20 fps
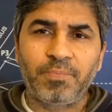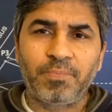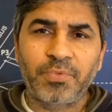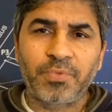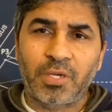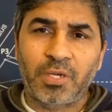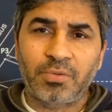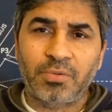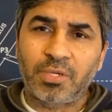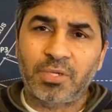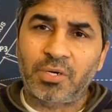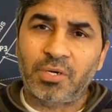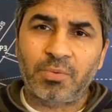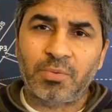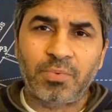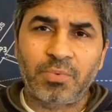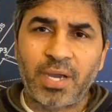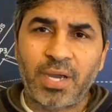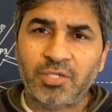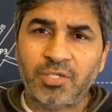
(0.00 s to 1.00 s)
They're
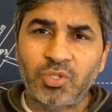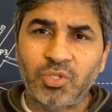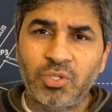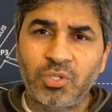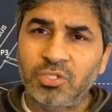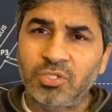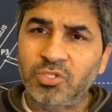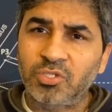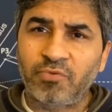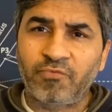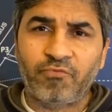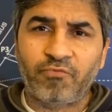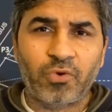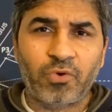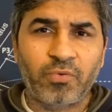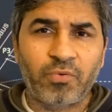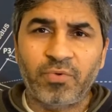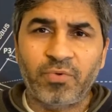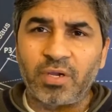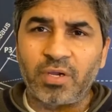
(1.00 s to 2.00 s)
actually also
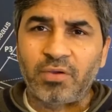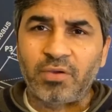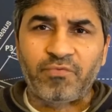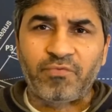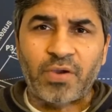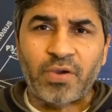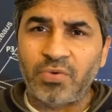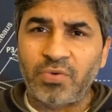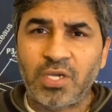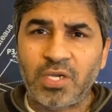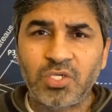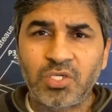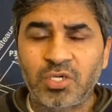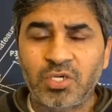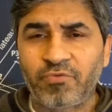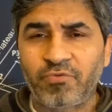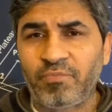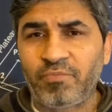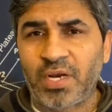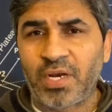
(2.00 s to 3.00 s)
the
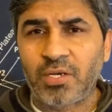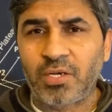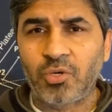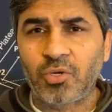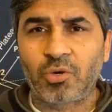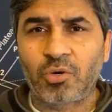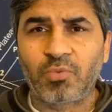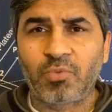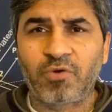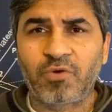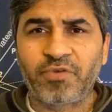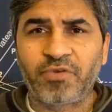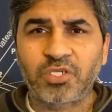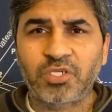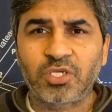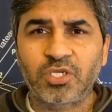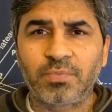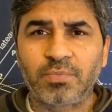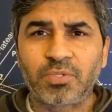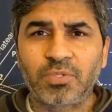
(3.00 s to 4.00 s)
foundation of many neuromorphic
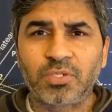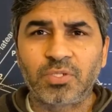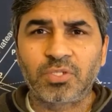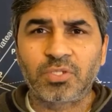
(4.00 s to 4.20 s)
chips.